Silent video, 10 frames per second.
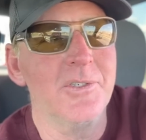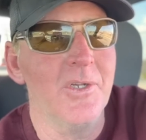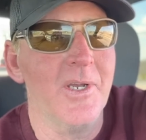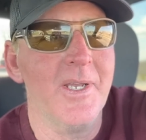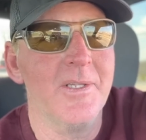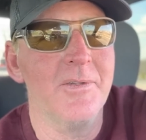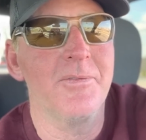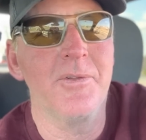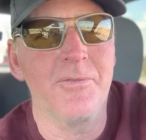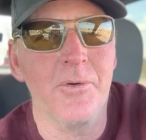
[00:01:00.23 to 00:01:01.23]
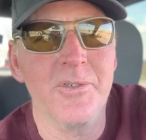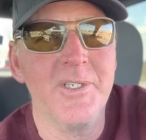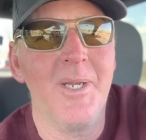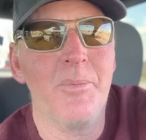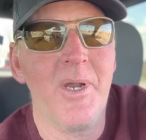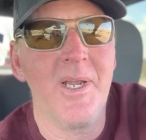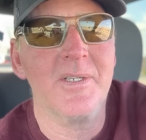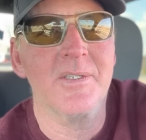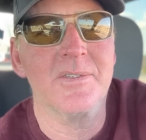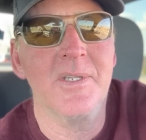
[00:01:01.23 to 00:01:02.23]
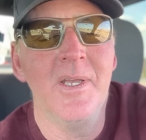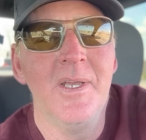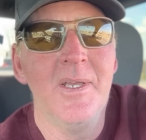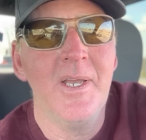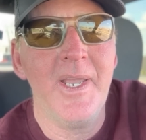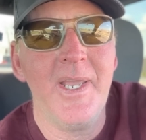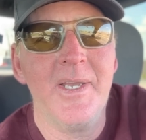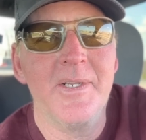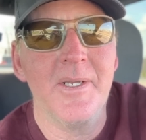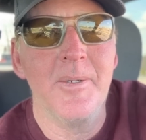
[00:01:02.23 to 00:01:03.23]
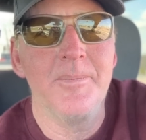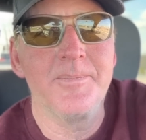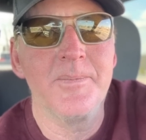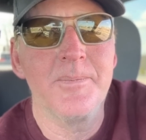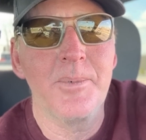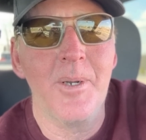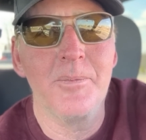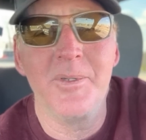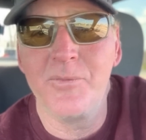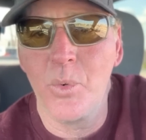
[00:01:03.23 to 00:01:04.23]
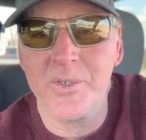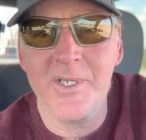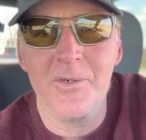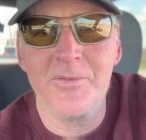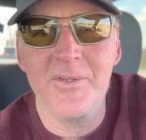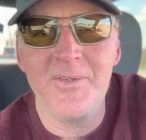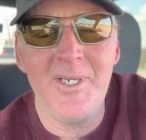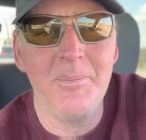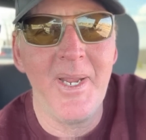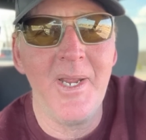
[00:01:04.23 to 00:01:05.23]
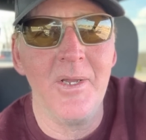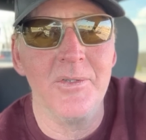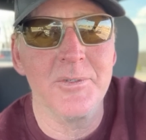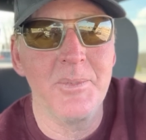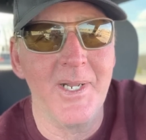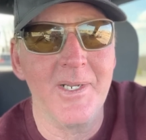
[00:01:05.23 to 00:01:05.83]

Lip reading: You know, I had the first day of practice, I had probably 14 or 15 pounds, but I